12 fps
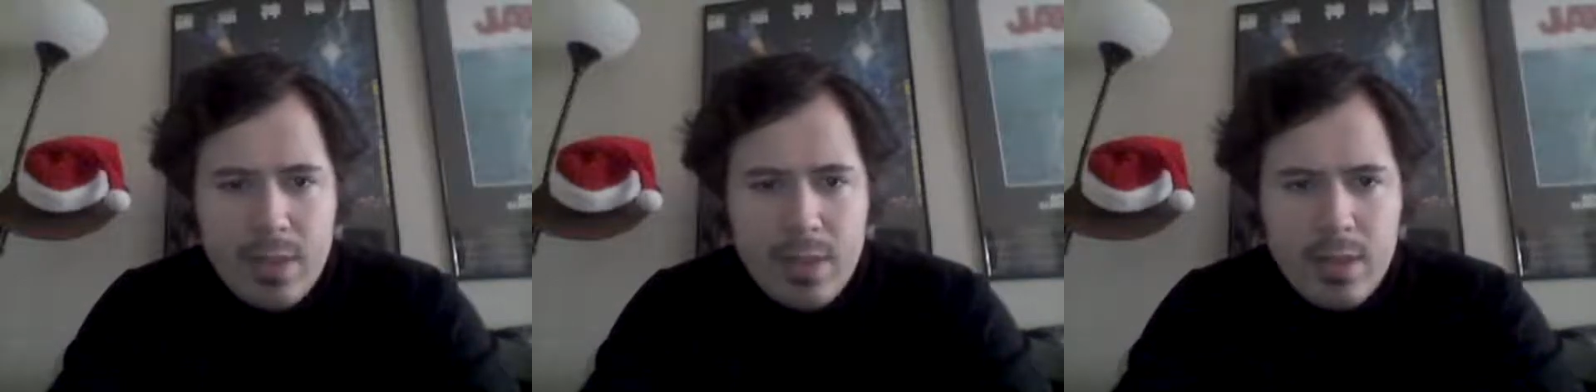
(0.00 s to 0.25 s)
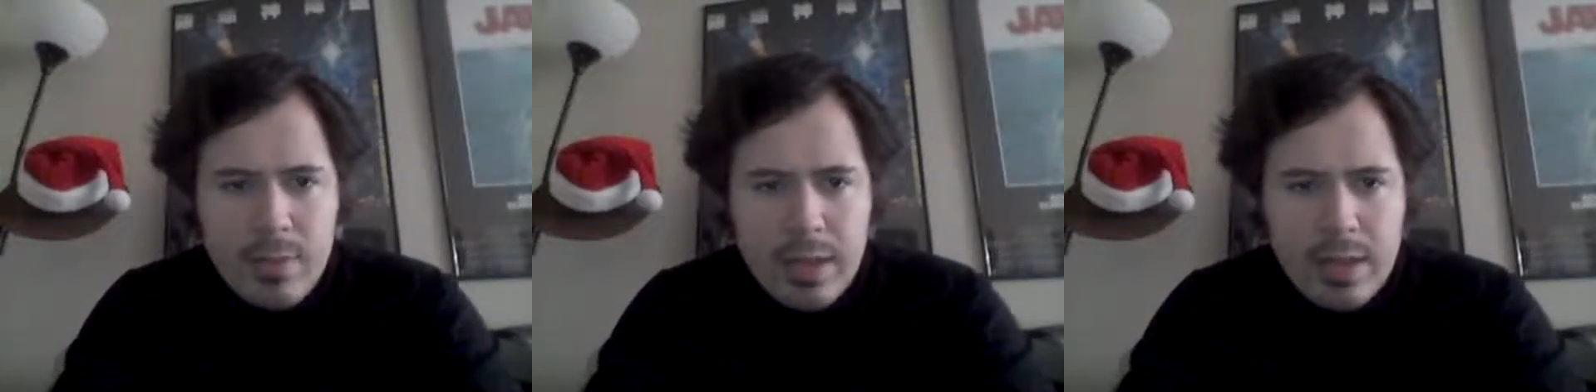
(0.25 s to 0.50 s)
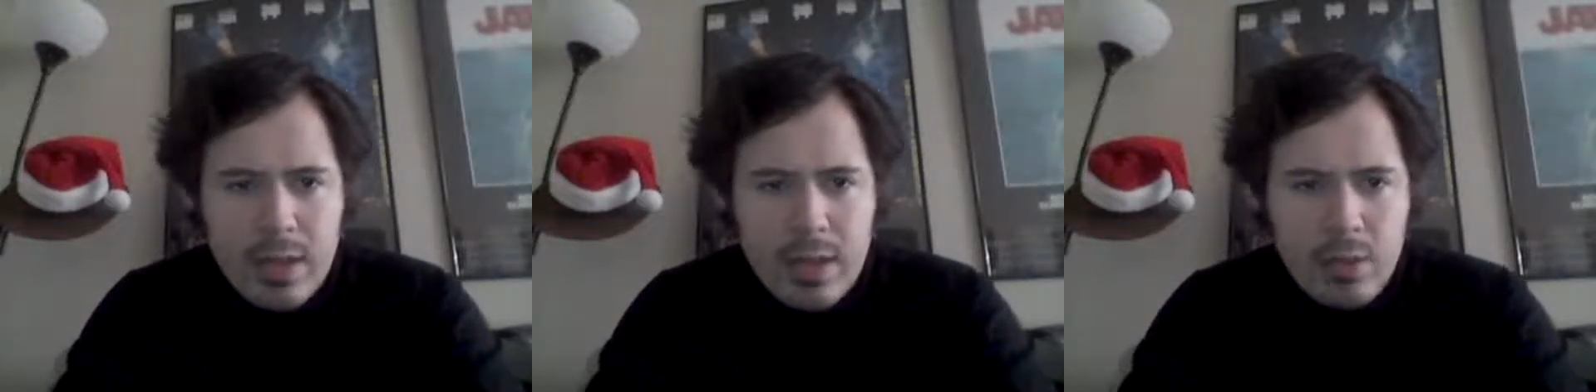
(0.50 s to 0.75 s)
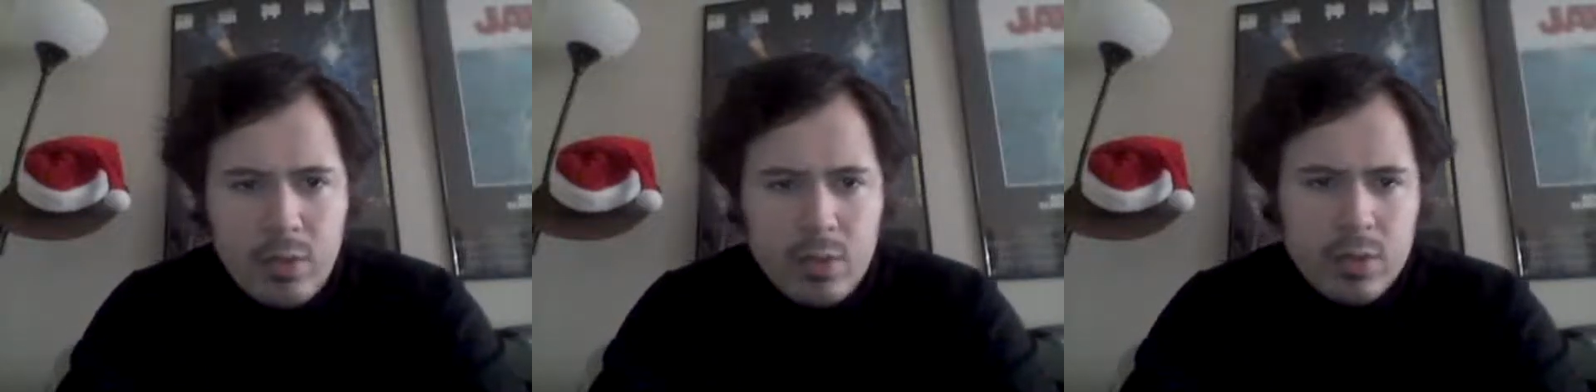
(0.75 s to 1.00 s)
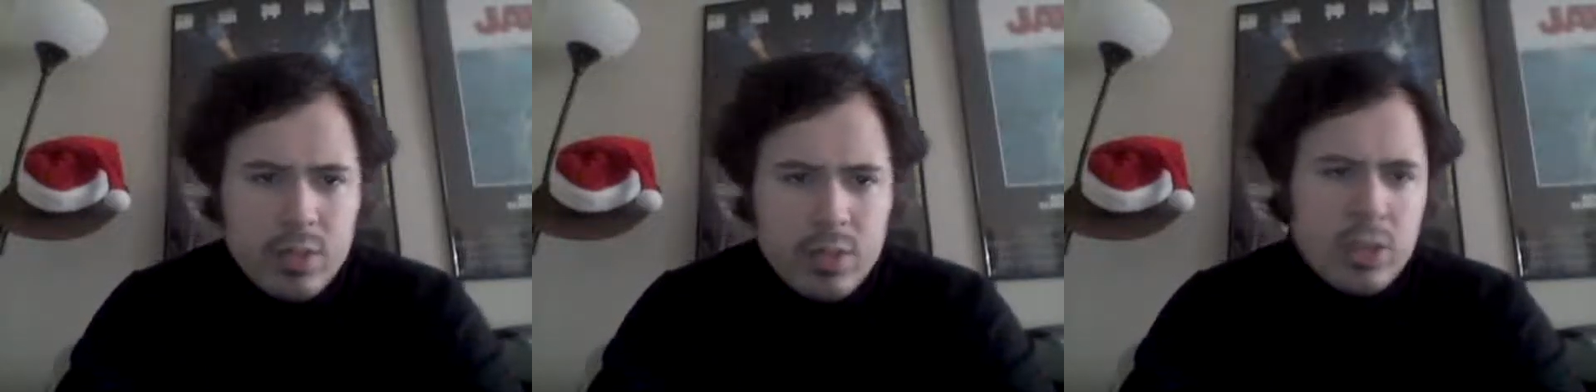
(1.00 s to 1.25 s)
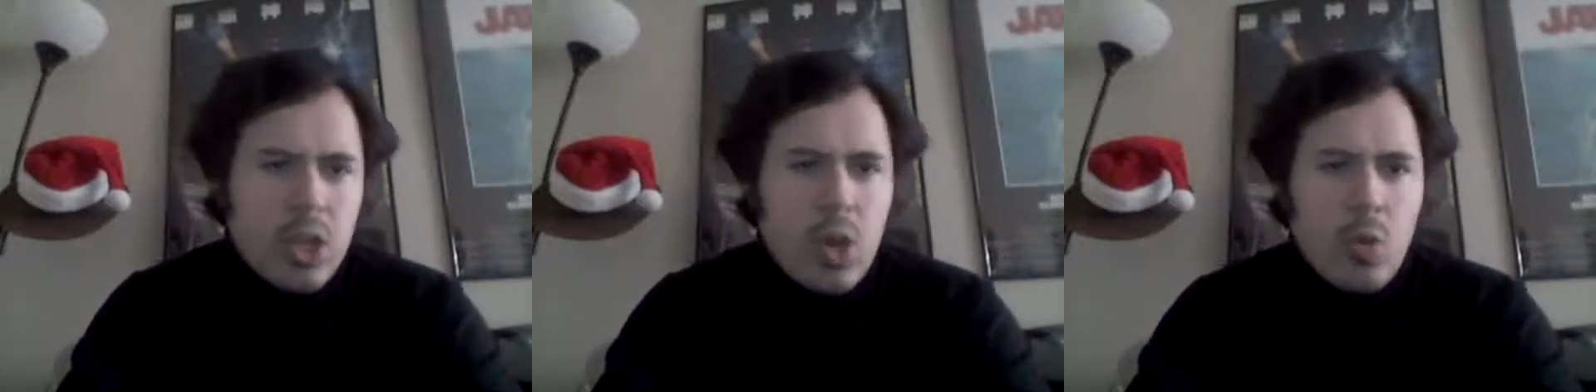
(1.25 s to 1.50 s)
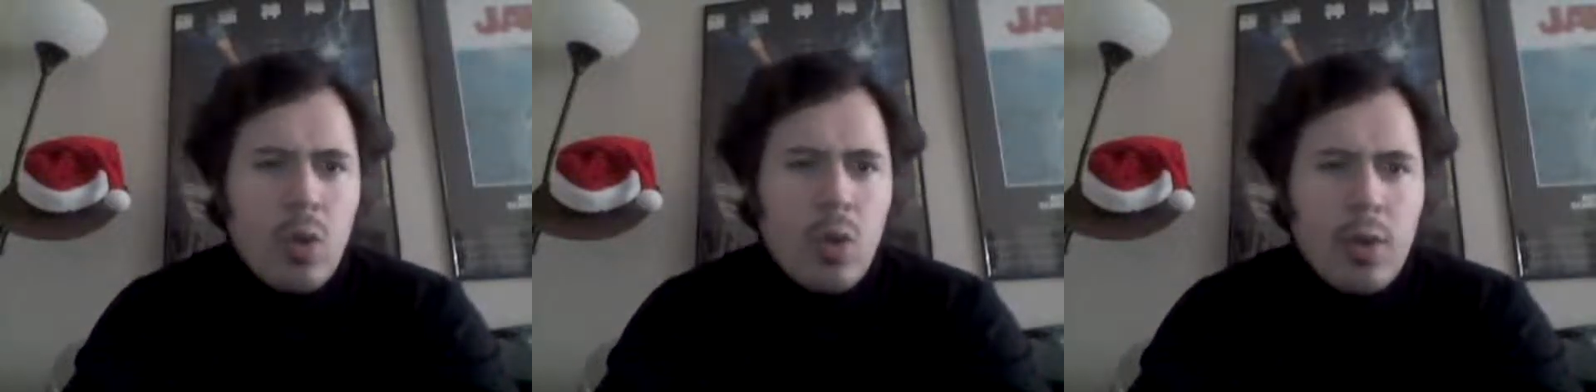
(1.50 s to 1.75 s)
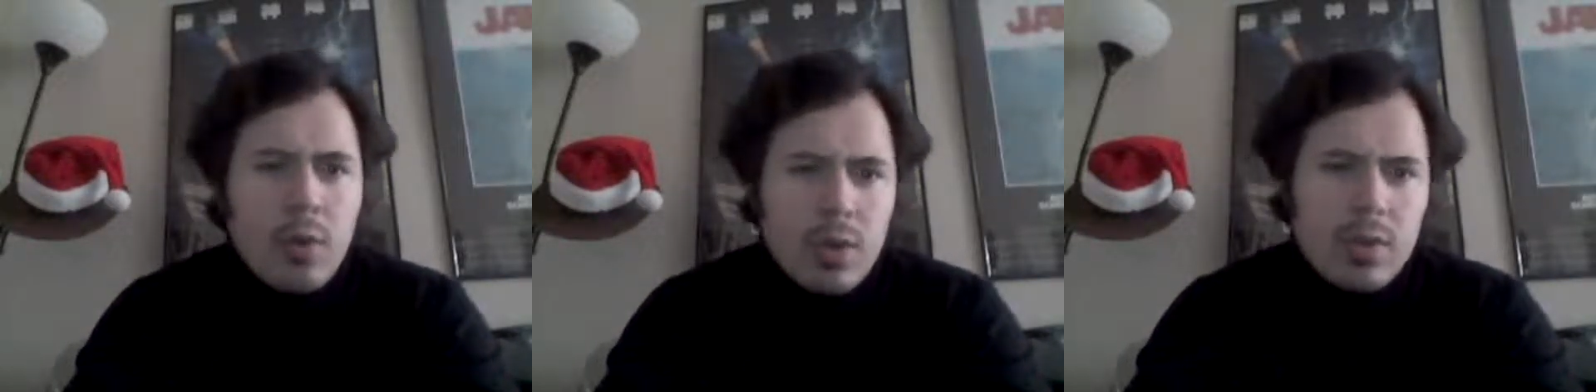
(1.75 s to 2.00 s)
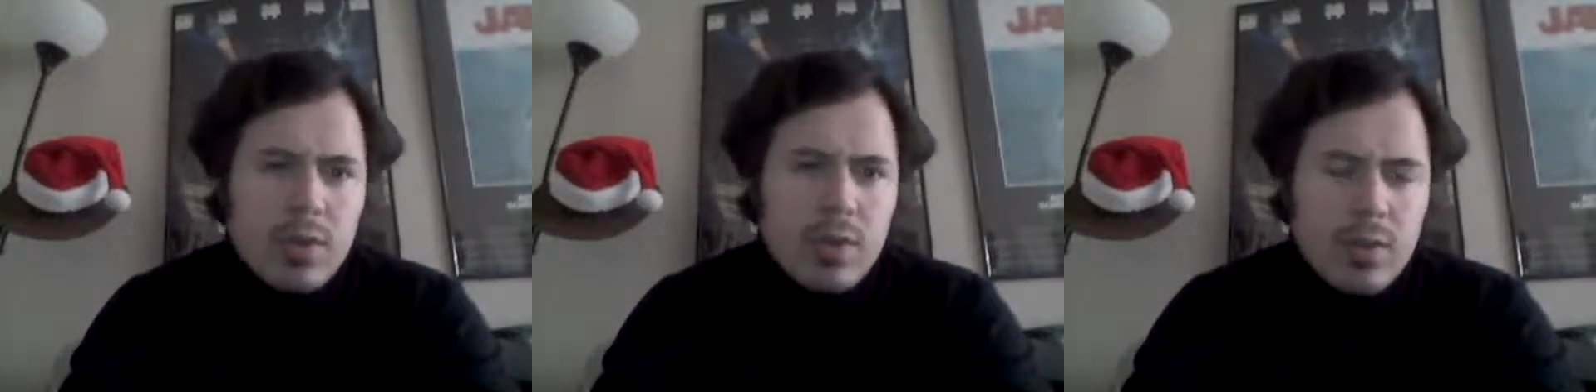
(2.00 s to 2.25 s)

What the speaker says: To make that whole, to show what was